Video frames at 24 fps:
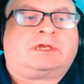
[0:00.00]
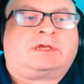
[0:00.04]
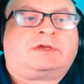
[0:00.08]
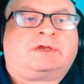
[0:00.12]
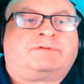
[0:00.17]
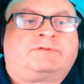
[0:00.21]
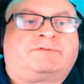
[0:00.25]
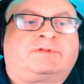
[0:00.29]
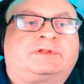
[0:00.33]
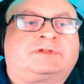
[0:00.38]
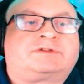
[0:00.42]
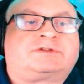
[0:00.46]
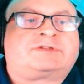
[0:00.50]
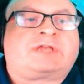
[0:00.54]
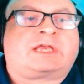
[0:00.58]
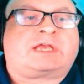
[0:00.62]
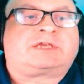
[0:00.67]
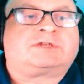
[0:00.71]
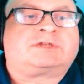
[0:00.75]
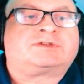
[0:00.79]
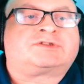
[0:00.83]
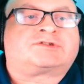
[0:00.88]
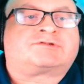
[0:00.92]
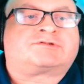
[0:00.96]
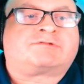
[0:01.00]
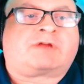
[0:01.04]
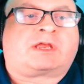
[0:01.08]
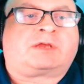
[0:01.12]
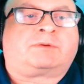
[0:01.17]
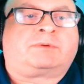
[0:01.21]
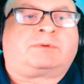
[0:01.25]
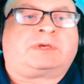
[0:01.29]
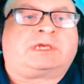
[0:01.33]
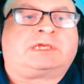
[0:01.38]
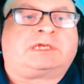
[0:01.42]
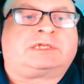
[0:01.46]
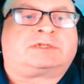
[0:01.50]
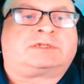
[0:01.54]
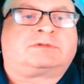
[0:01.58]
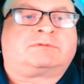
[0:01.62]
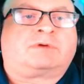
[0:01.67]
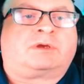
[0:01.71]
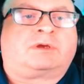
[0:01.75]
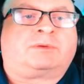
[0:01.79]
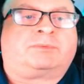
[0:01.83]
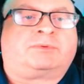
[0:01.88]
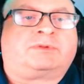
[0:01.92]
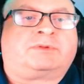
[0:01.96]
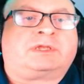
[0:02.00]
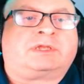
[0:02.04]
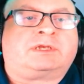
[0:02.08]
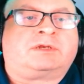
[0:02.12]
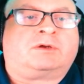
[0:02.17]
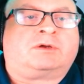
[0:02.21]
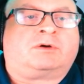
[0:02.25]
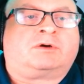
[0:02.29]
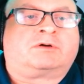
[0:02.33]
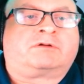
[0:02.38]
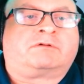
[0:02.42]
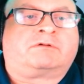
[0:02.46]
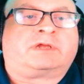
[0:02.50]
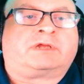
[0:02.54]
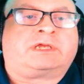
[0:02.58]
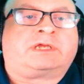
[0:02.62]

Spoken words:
For the second straight week to open the inaugural